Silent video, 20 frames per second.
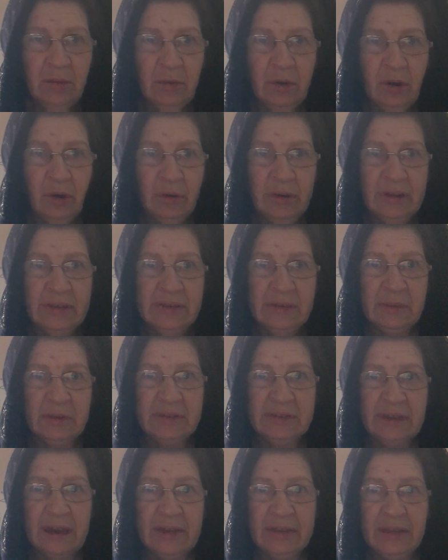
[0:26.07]
We all need to be
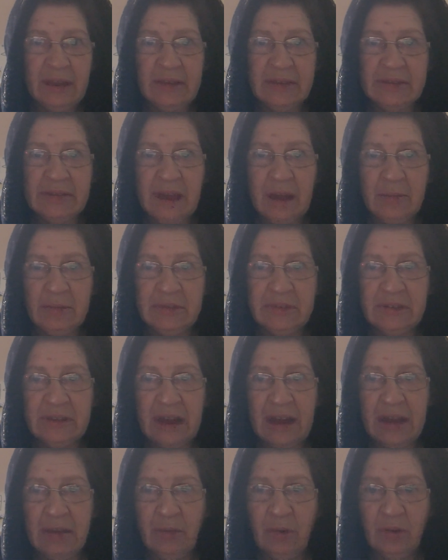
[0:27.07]
saying that psalm
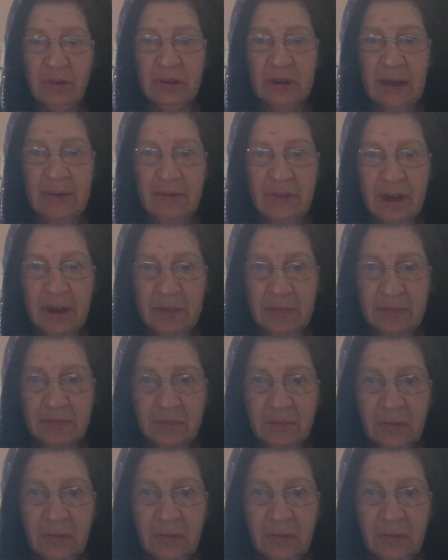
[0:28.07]
today more than ever.